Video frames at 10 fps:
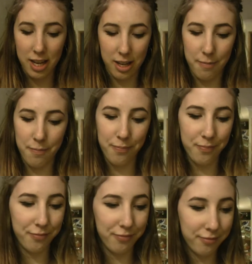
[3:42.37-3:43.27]
Um,
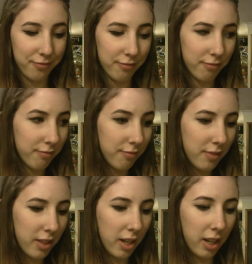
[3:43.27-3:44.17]

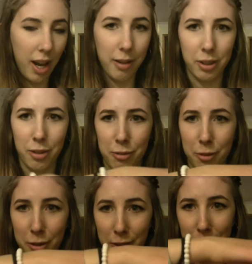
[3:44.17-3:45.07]
I got
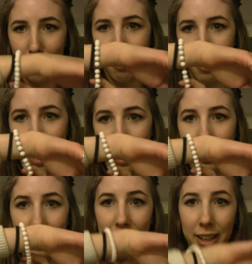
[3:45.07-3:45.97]
four of them
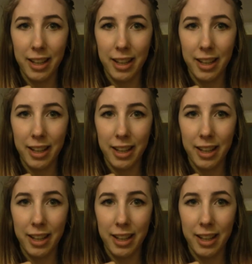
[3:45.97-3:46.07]
and